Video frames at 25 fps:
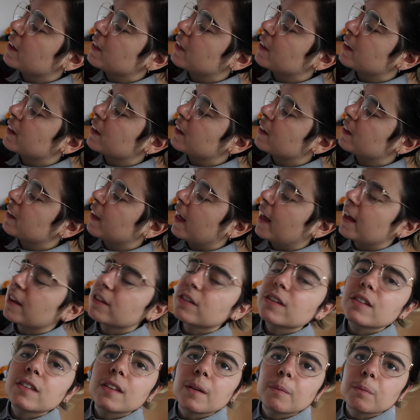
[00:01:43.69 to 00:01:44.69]
the
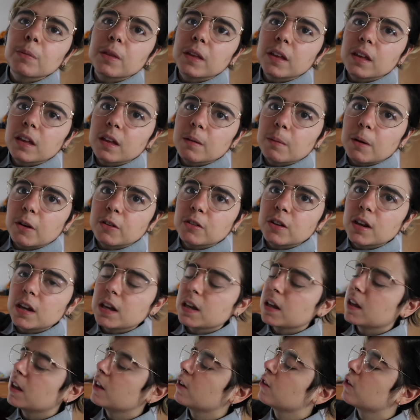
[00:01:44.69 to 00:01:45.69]
classes I'm thinking about
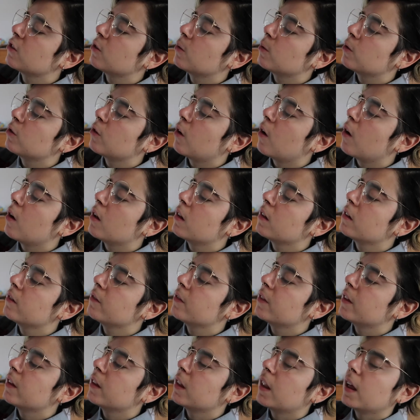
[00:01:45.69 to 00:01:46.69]
taking, so it's all
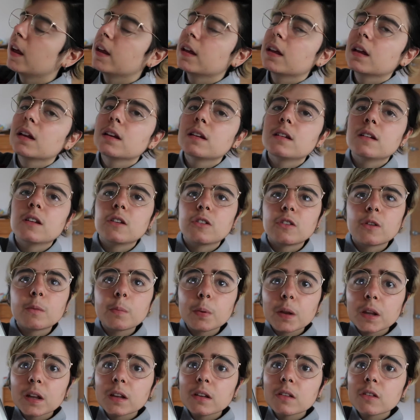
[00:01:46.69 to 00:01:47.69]
of the like
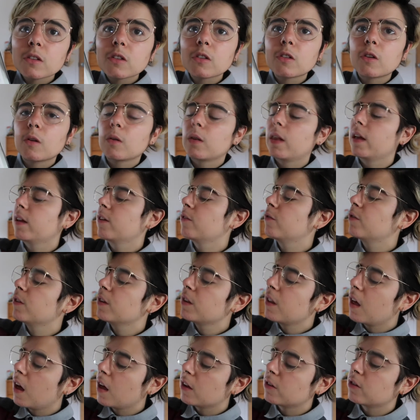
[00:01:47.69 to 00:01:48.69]
disciplines, so like
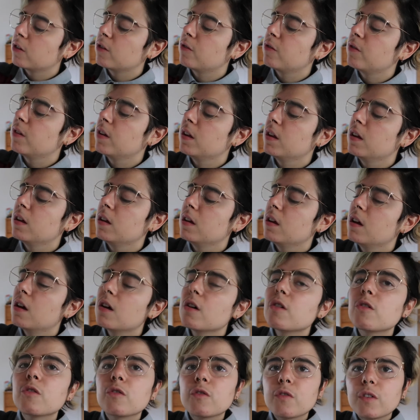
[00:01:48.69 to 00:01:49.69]
philosophy,
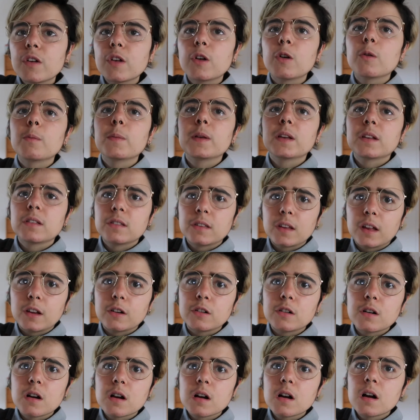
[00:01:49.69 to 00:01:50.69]
film,
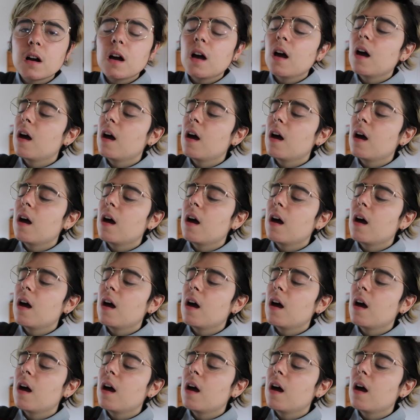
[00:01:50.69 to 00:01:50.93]
etc.